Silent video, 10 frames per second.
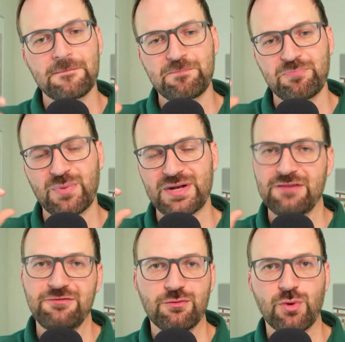But
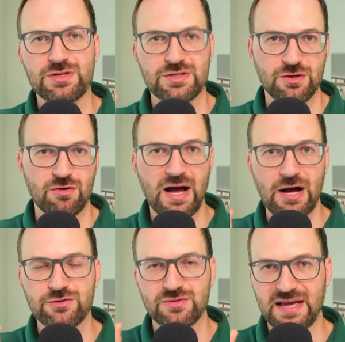if you want to know how
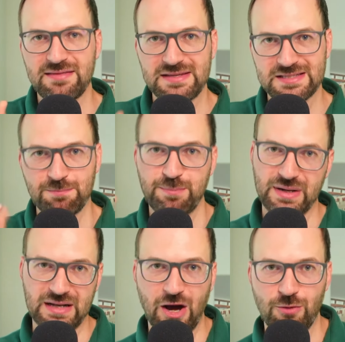to get these
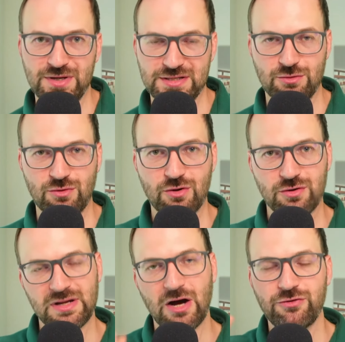beglaubigte
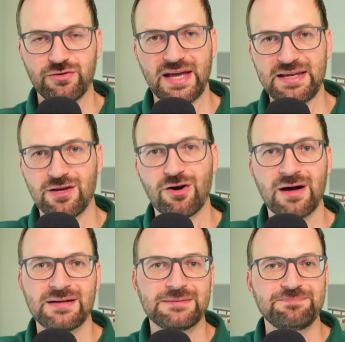Urkunden, how to get your
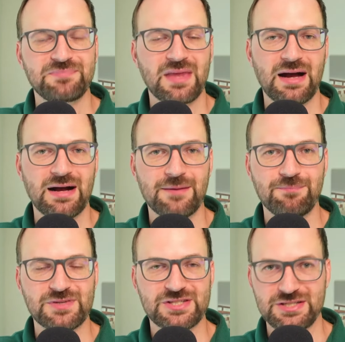
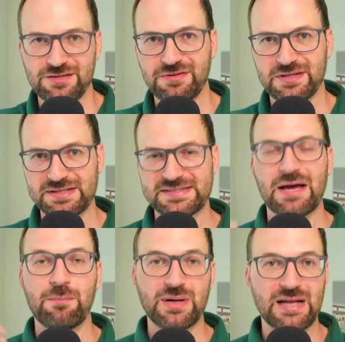um, certificates
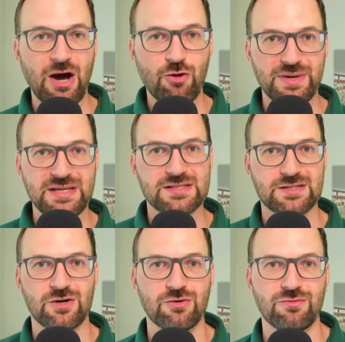beglaubigt,
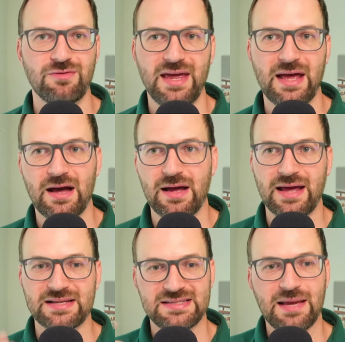so they are
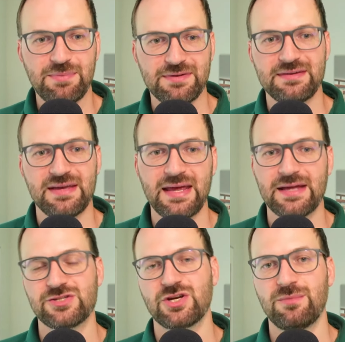accepted here
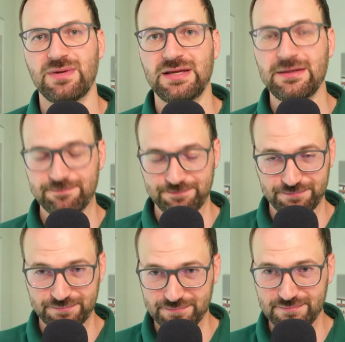in Germany,
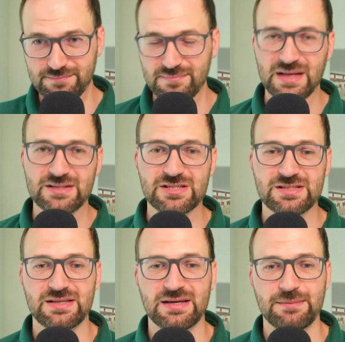
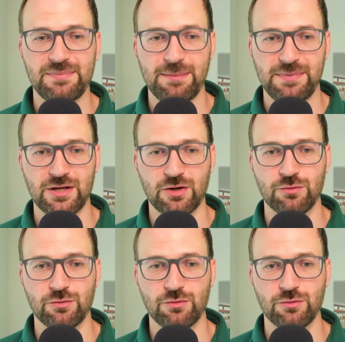just um, let me know.